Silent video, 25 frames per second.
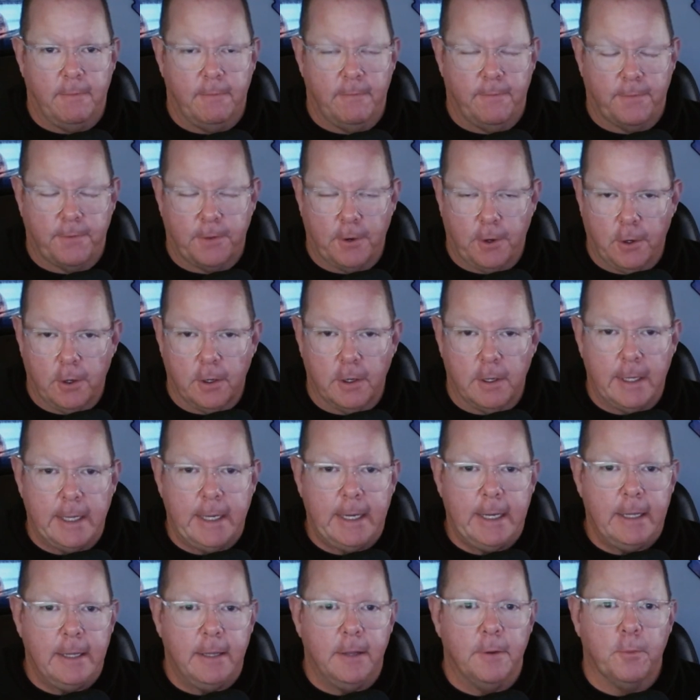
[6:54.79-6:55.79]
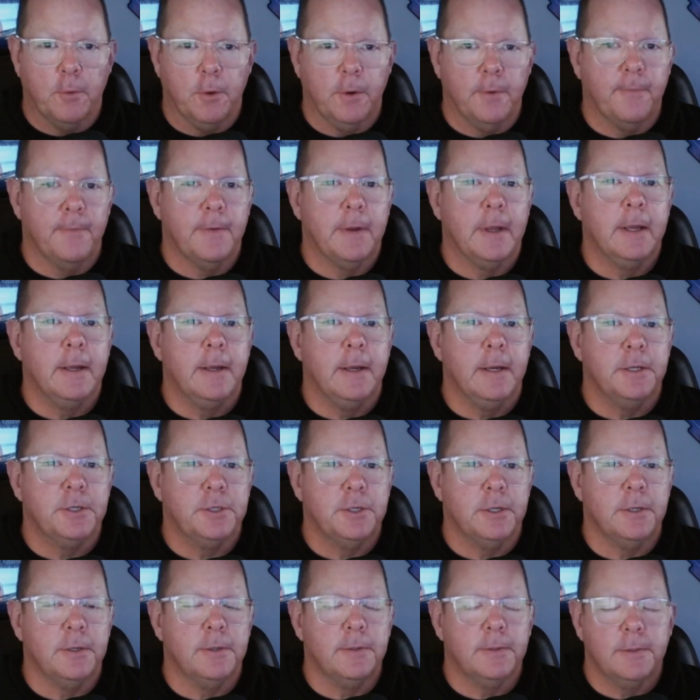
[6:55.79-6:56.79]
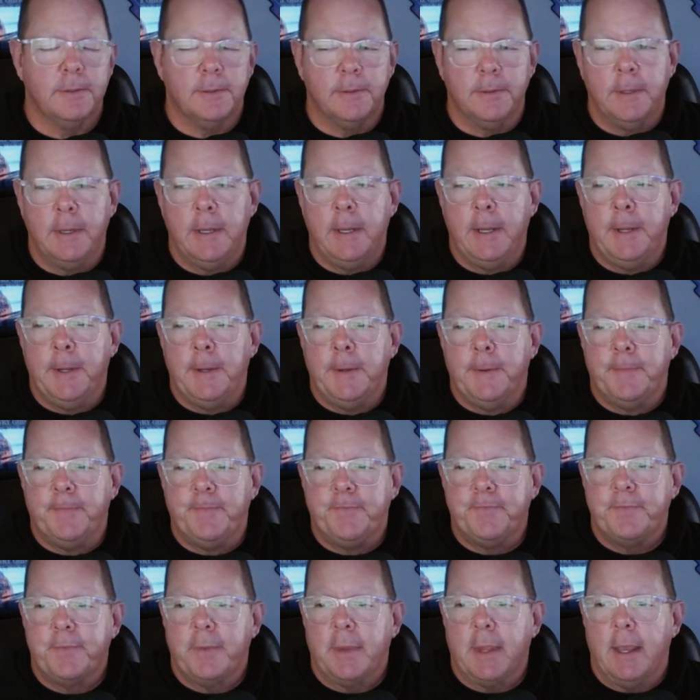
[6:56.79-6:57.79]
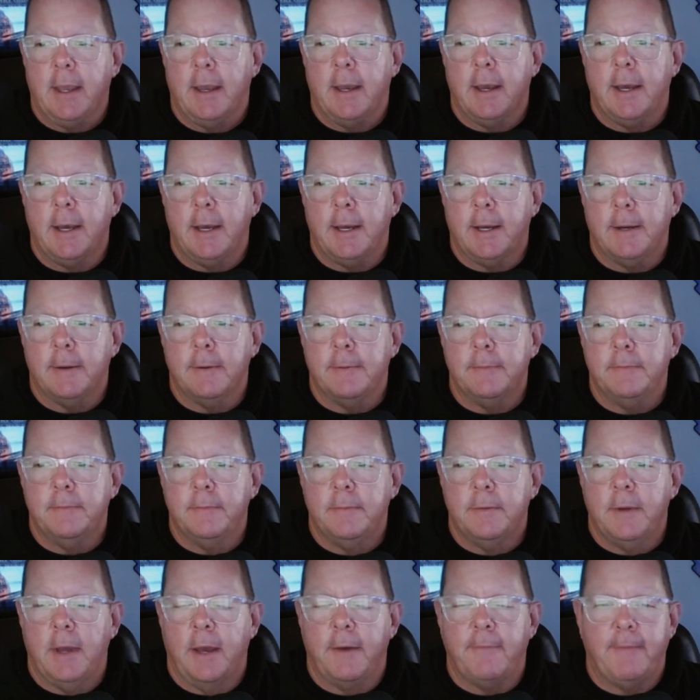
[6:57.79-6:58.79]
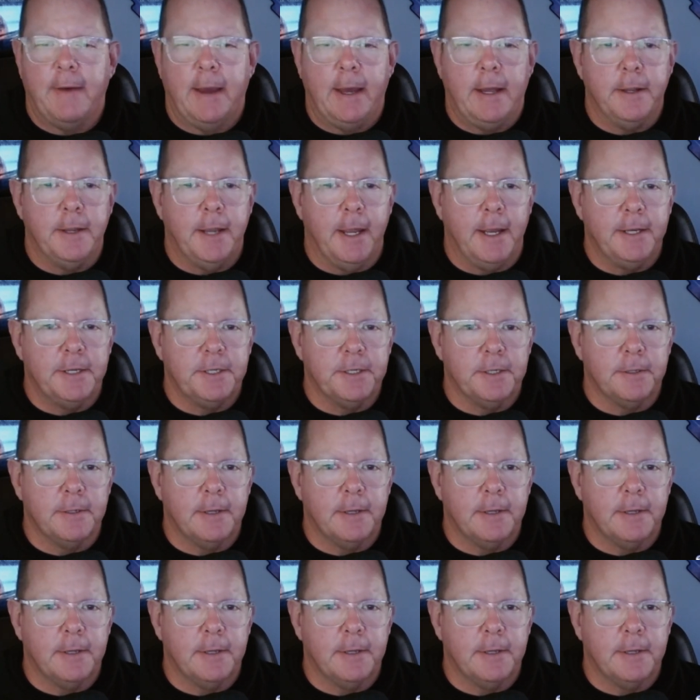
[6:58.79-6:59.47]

thoroughly the roofing issues. A foundation